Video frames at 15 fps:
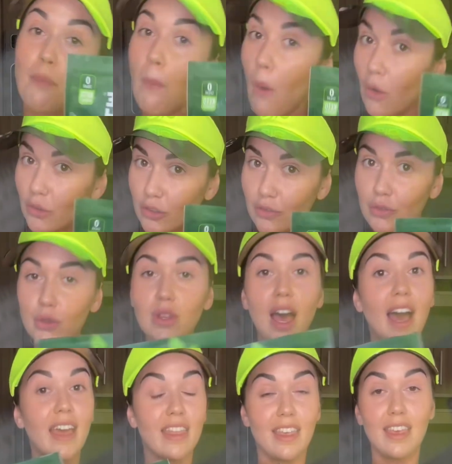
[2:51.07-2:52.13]
monk fruit.
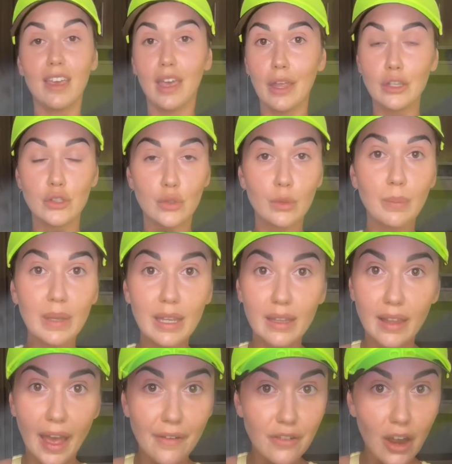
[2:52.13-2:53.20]
I think it should be
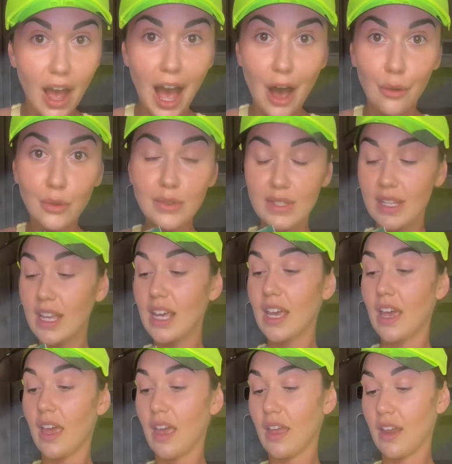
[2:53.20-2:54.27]
in every house.
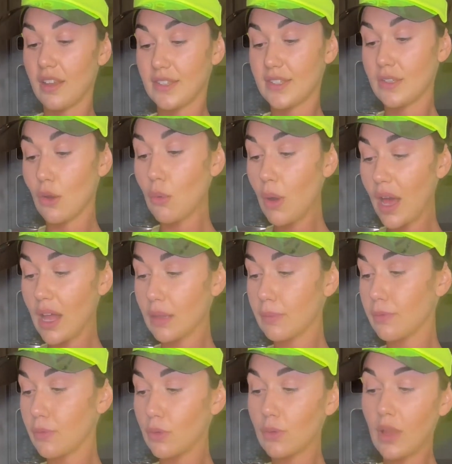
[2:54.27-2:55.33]
It is so
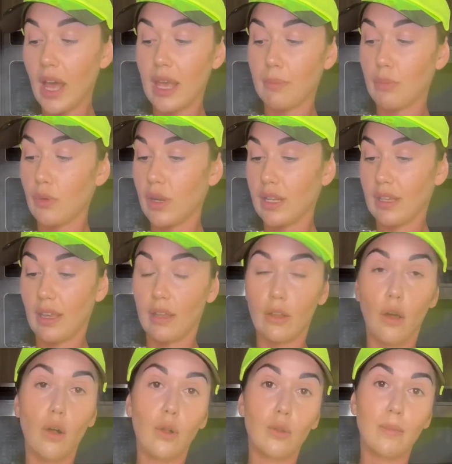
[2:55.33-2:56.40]
helpful. I put it in
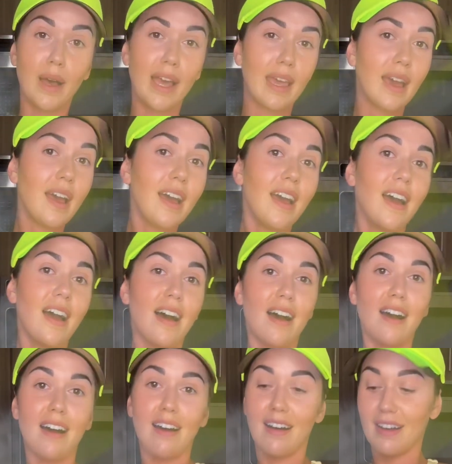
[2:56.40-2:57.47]
all my
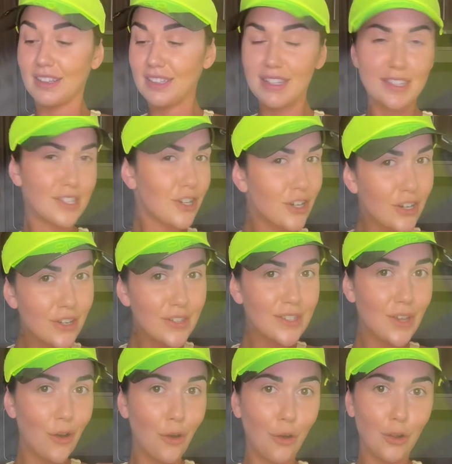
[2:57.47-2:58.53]
desserts,
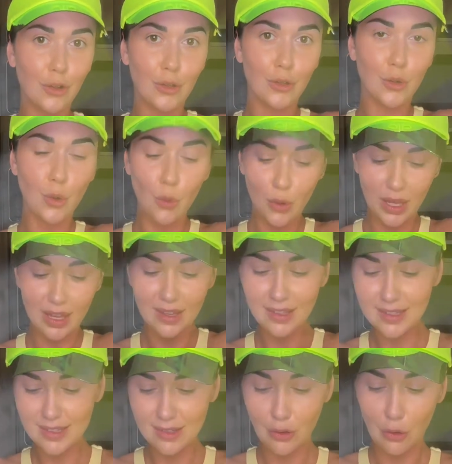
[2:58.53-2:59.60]
all
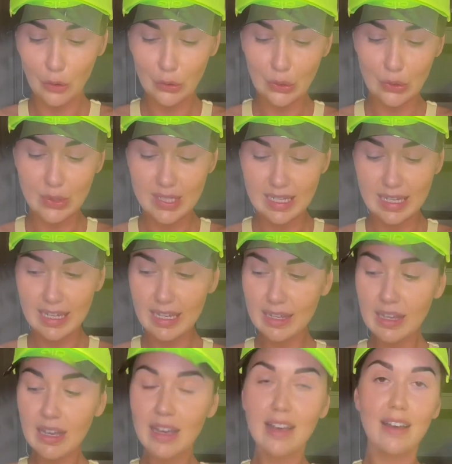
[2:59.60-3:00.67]
cookies, all you see
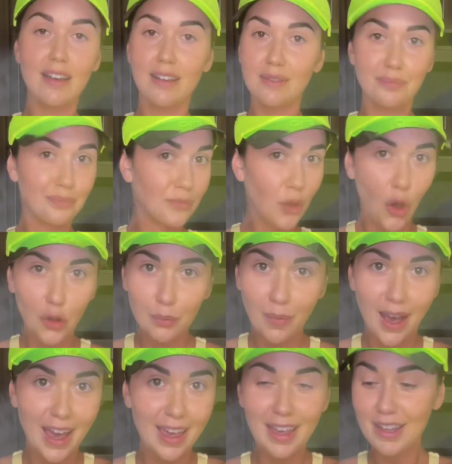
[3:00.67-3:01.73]
on my